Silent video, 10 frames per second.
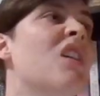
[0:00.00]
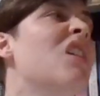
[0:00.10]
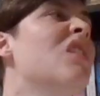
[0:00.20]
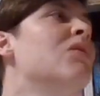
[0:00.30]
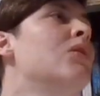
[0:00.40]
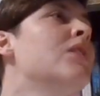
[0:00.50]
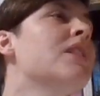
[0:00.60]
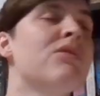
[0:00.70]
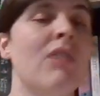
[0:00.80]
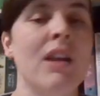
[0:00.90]
oh, look,
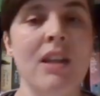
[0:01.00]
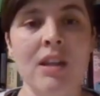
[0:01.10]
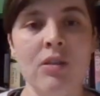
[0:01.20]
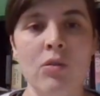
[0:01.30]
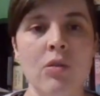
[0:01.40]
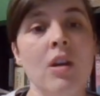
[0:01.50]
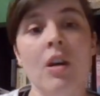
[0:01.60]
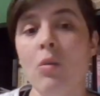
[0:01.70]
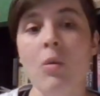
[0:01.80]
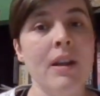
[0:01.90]
it's raining, or
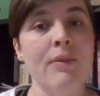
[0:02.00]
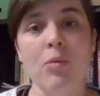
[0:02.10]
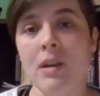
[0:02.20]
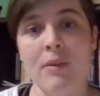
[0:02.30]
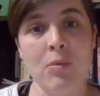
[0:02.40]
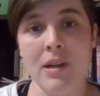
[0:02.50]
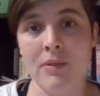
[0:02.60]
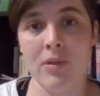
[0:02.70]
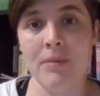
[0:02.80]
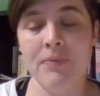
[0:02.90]
whatever.